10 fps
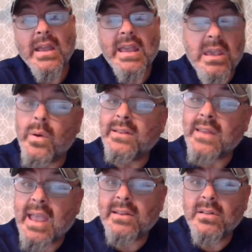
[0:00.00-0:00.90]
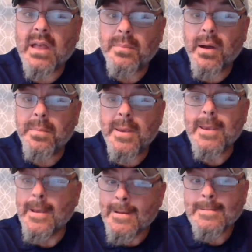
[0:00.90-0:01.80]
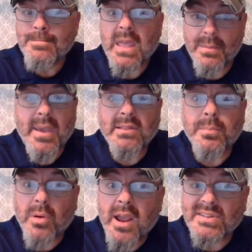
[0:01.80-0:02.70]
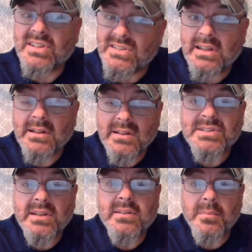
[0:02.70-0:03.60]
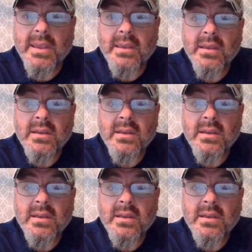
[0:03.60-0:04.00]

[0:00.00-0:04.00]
He went to handle that puppy. He paid the price because he didn't listen to me,